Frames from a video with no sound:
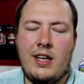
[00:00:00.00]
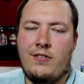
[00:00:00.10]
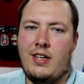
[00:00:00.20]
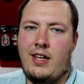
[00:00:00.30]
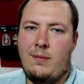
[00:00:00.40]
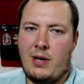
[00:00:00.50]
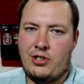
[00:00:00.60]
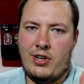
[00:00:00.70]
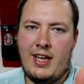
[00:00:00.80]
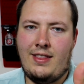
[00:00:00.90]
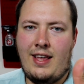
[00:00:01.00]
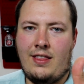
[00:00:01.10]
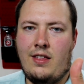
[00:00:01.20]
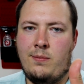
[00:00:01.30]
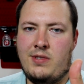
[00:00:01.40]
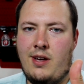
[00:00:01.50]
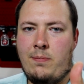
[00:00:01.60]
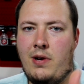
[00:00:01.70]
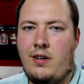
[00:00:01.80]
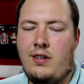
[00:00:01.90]
If you did, make sure you hit that thumbs
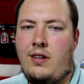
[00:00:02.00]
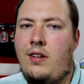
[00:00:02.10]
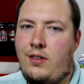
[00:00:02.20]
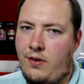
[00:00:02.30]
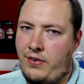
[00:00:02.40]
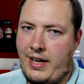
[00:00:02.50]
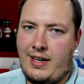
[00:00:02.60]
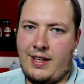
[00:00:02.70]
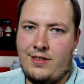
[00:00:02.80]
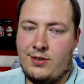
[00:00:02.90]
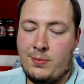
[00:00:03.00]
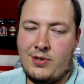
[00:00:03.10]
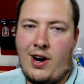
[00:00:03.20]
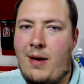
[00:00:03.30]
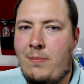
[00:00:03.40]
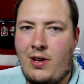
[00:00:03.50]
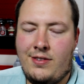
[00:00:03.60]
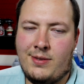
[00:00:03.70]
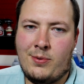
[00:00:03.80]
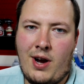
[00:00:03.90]
up button. Don't forget to hit the subscribe
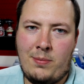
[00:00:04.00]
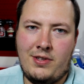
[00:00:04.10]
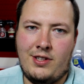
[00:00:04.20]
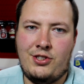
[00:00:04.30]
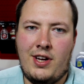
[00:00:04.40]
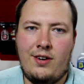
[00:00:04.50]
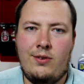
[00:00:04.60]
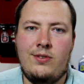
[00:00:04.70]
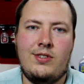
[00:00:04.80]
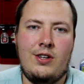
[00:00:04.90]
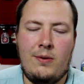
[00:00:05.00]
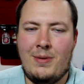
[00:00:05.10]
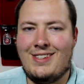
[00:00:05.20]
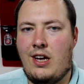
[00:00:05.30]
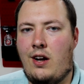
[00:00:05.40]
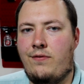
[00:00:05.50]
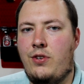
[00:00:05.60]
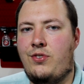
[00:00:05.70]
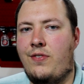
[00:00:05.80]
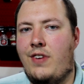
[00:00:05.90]
button, subscribe to the channel so you don't miss out on
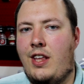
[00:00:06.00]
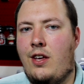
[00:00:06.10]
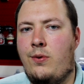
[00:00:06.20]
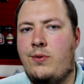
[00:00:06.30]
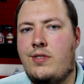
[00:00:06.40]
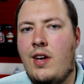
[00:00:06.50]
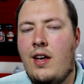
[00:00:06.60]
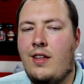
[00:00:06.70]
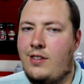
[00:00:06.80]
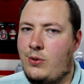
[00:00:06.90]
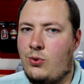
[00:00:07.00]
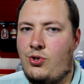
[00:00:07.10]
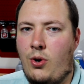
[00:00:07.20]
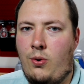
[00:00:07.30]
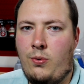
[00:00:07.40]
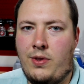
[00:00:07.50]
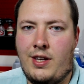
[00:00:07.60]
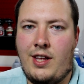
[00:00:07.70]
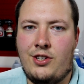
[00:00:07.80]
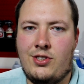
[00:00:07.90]
future videos. This was Joel with
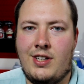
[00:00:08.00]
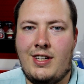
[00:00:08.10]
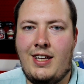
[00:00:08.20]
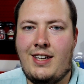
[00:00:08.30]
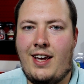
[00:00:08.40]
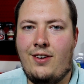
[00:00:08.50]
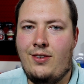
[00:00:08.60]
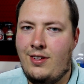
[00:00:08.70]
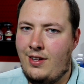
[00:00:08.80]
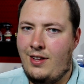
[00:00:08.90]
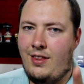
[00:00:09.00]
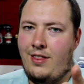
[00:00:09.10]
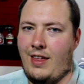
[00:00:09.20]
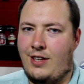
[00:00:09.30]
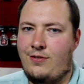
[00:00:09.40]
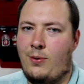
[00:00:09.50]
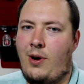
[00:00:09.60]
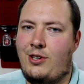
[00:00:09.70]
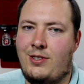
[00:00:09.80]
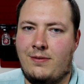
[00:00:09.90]
Attention to Detail. Thanks for
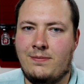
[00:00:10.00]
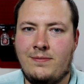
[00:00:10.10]
watching.